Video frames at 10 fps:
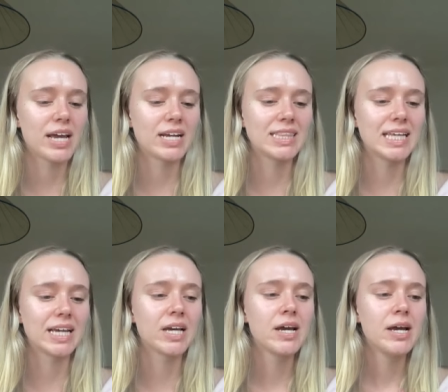And I
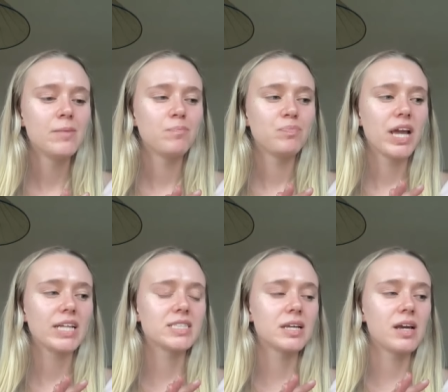think
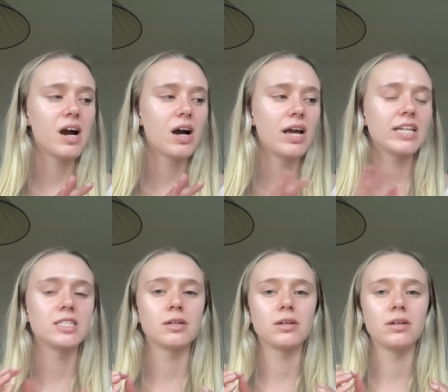it's a
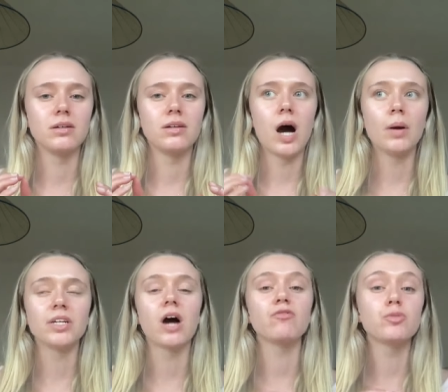it's a
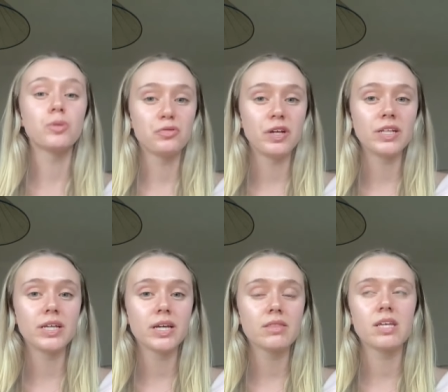uncomfortable
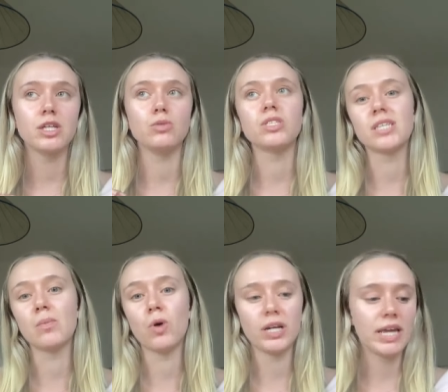feeling that you
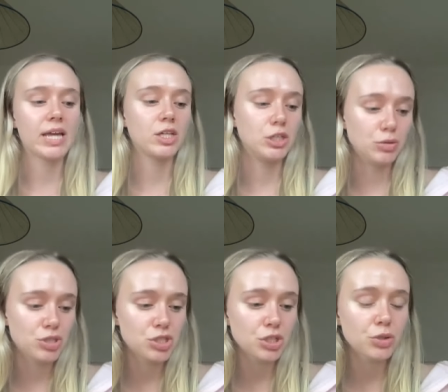somewhat get
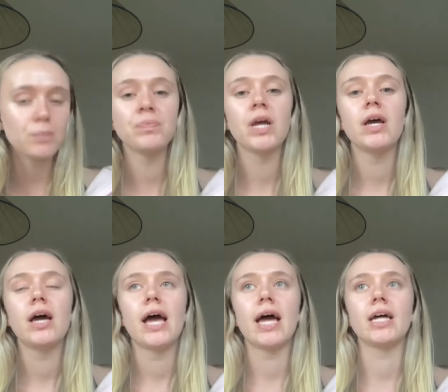used to.
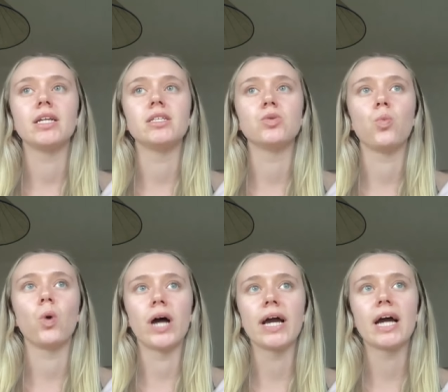And
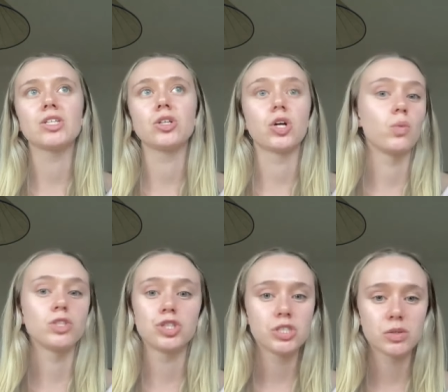what I had to learn
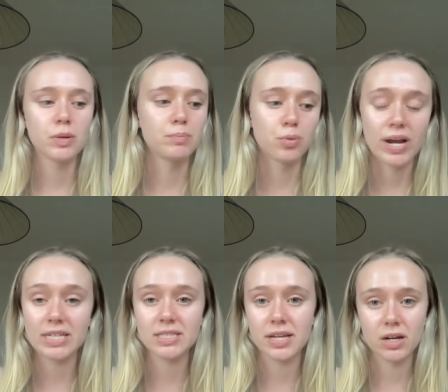was just to
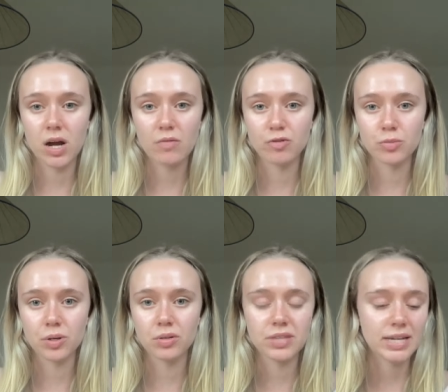embrace the
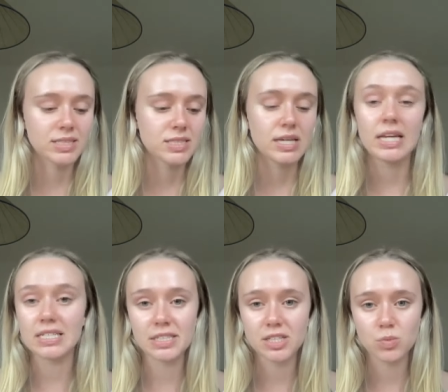uncomfortable. That's the
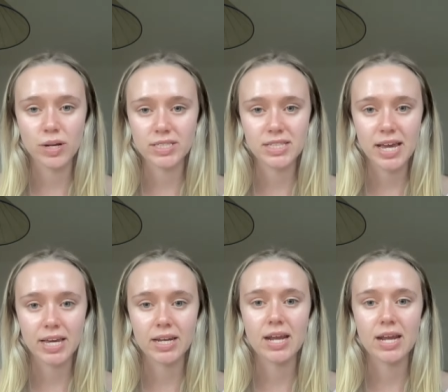easiest way to say it.